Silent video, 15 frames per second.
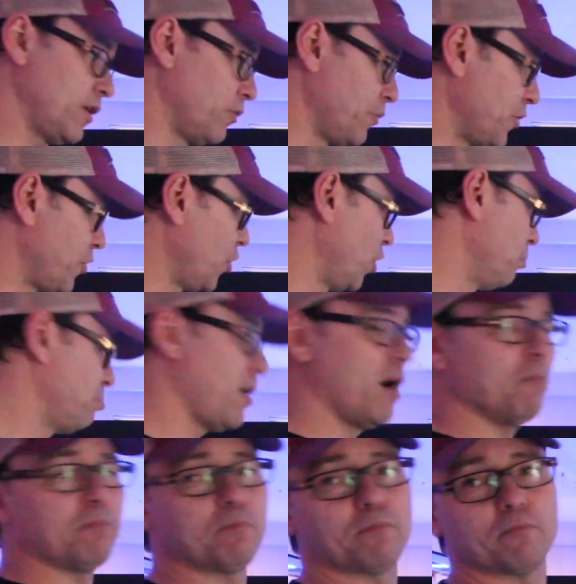the return
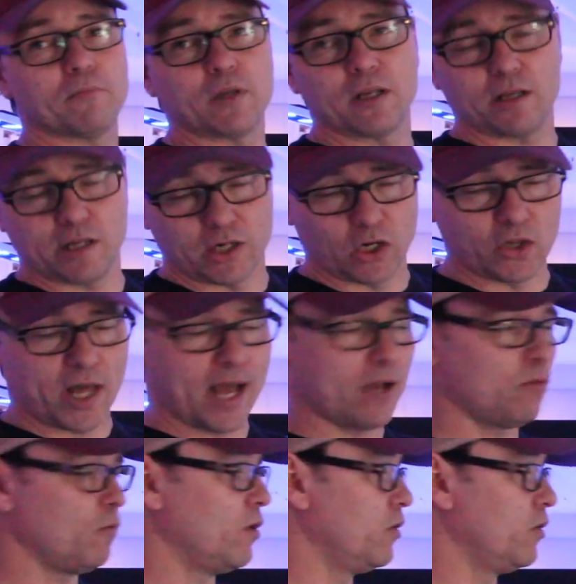pump, and all that.